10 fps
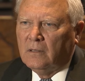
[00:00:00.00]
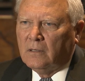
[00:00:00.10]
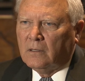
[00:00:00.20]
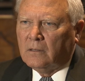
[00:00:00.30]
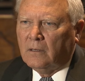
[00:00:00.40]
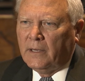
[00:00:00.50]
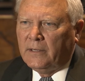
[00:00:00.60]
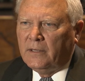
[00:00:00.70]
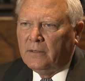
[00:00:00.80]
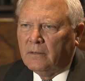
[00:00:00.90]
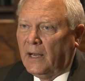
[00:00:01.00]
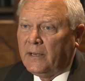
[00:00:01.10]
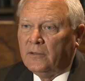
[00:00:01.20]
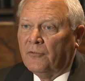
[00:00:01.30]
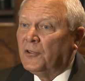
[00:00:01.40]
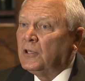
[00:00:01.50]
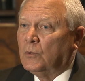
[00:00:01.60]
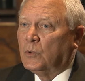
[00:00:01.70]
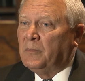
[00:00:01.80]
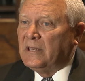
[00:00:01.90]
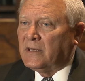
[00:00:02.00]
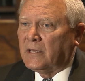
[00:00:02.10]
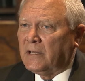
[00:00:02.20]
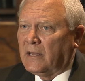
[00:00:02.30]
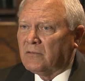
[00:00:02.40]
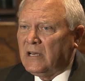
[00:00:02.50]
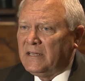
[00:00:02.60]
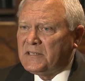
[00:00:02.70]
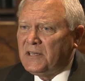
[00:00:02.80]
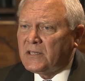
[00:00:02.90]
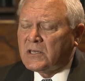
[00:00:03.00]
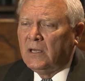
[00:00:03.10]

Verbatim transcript: I didn't think it would be taken out of context.